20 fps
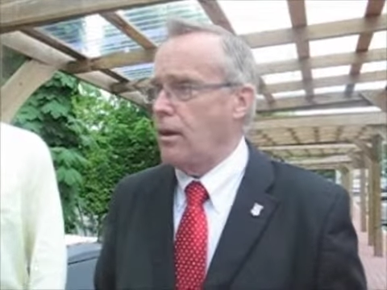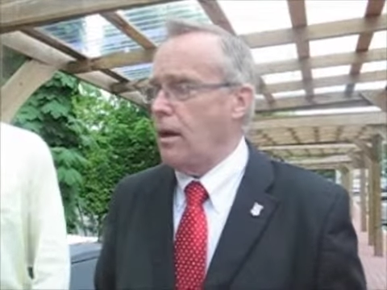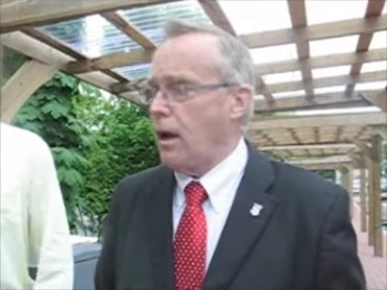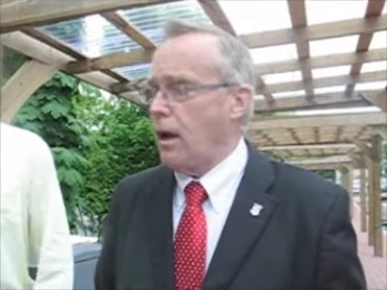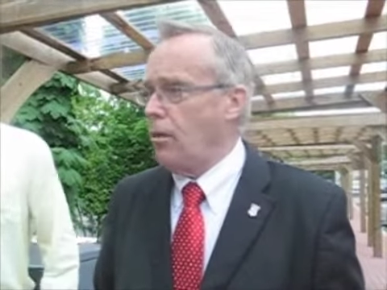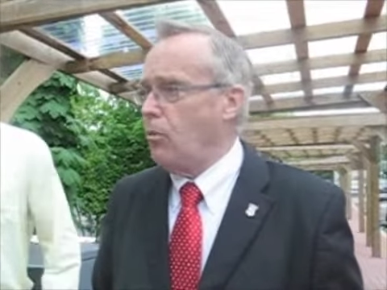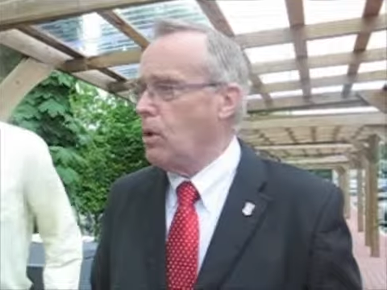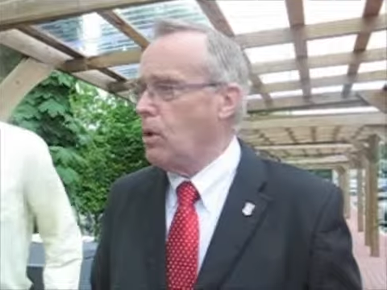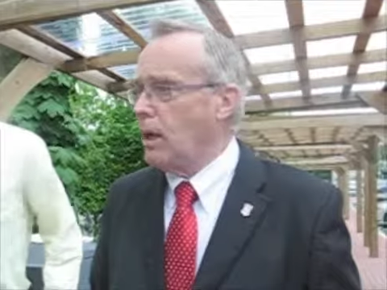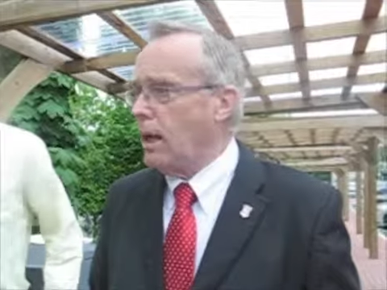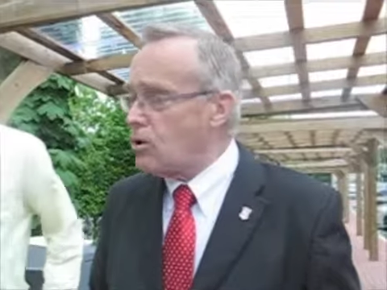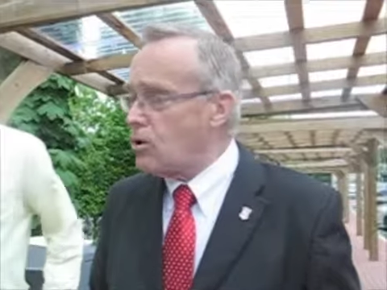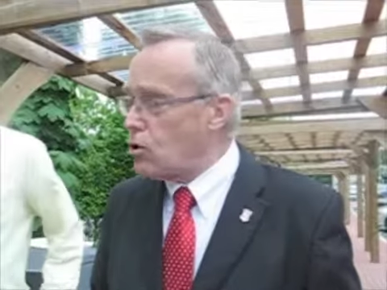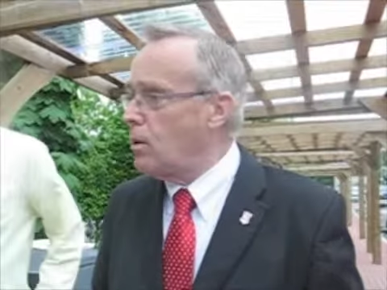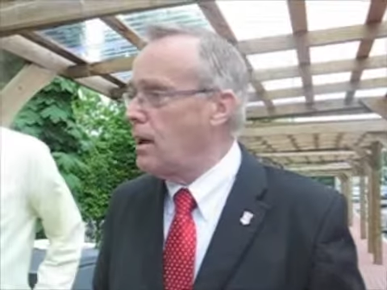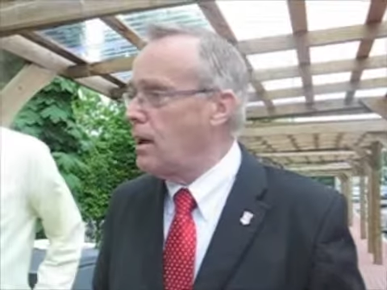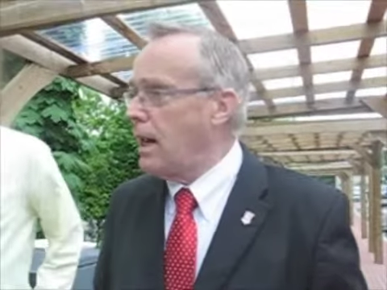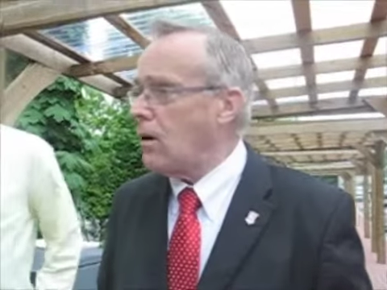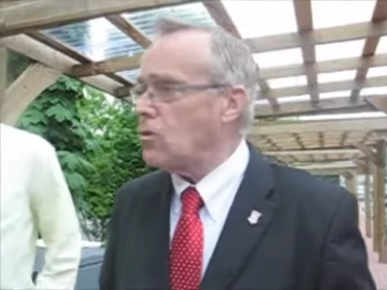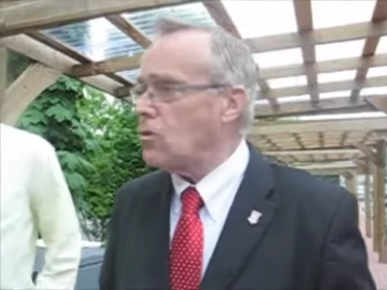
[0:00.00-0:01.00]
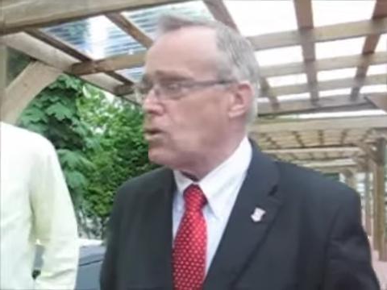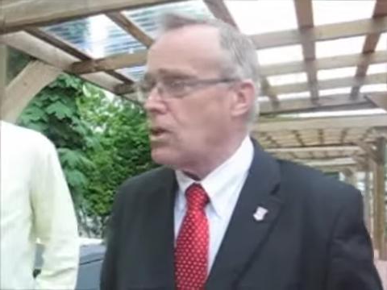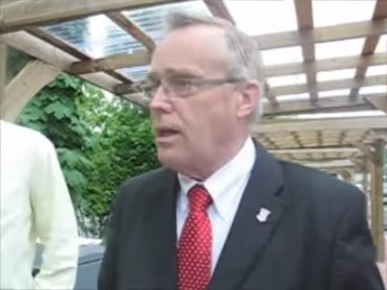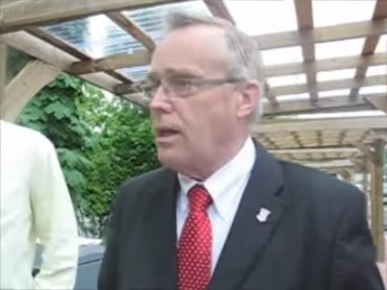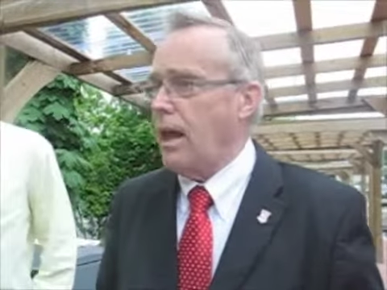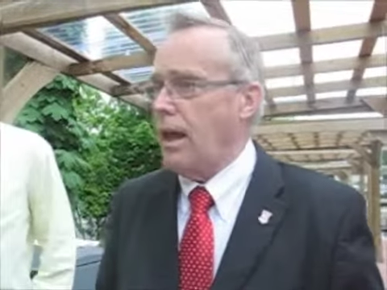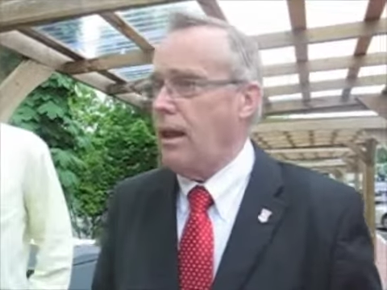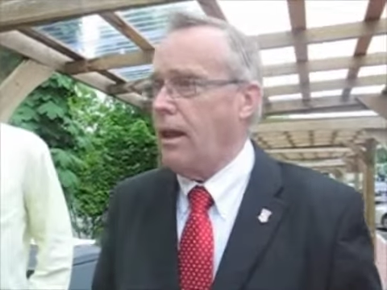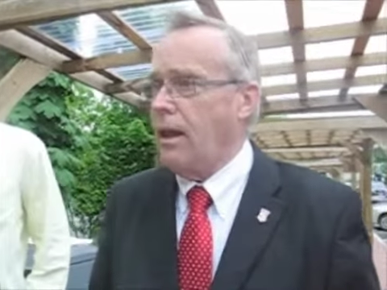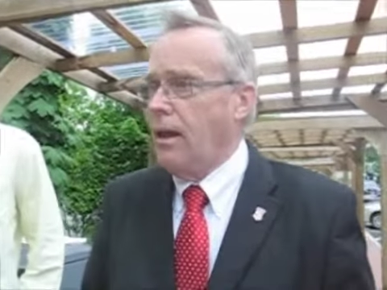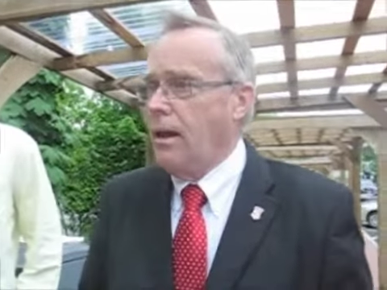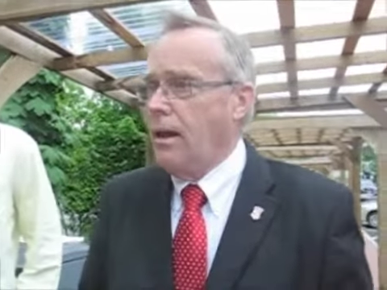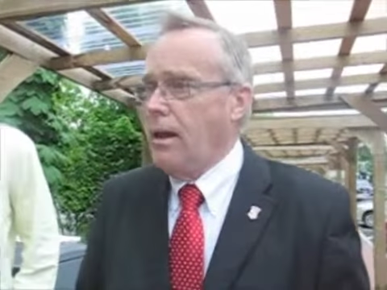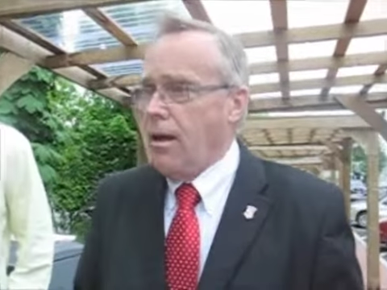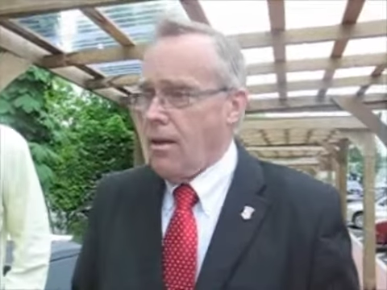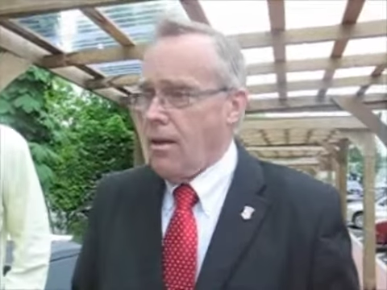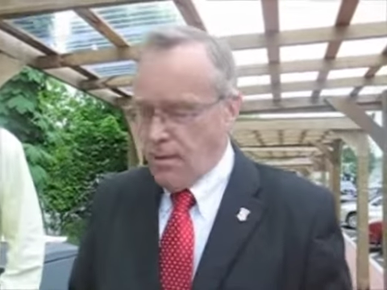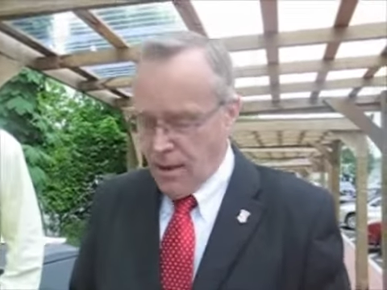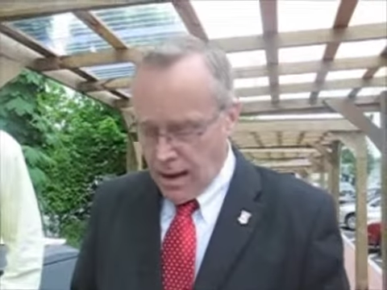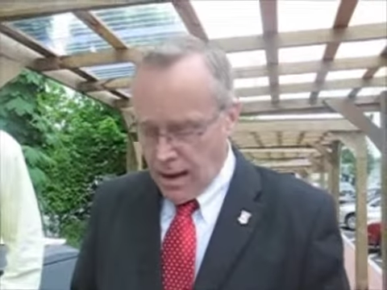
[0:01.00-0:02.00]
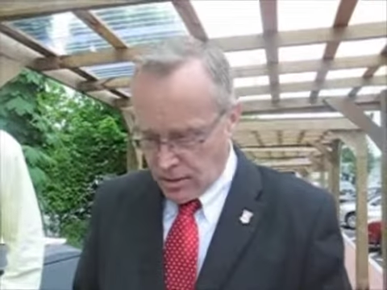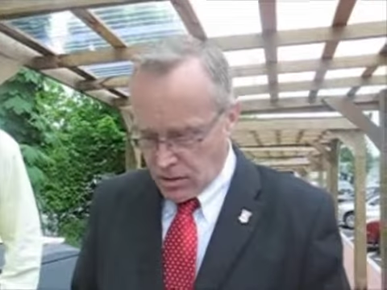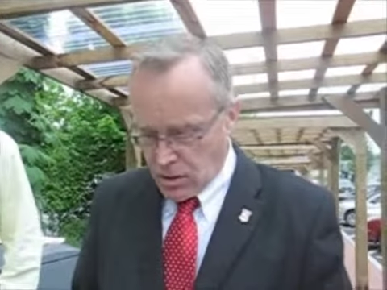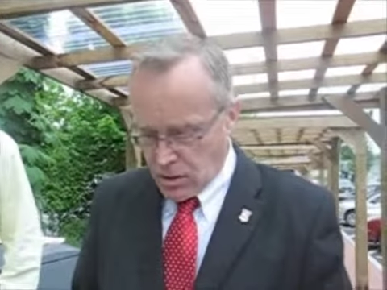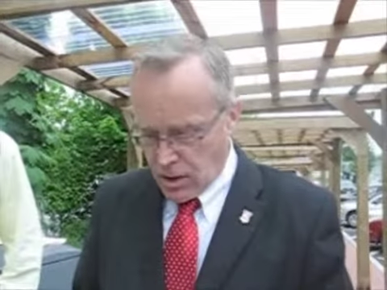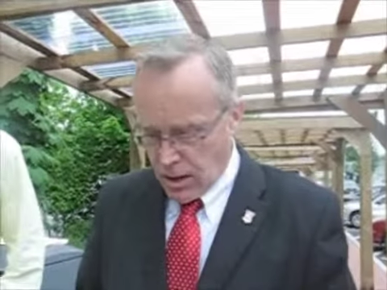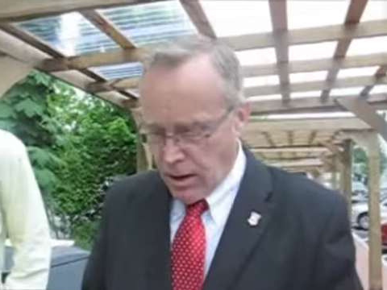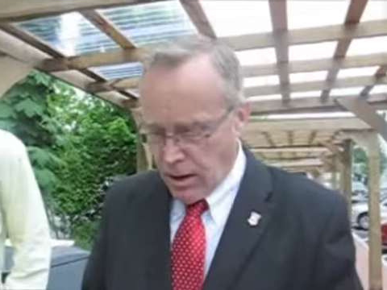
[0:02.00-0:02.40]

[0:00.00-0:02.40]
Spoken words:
And I'd like to announce today that